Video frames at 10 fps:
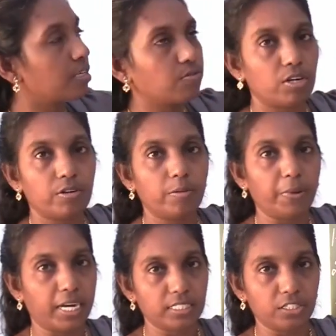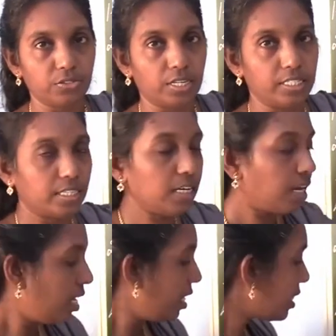involved in plant tissue culture.
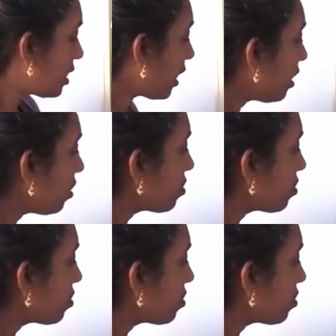Second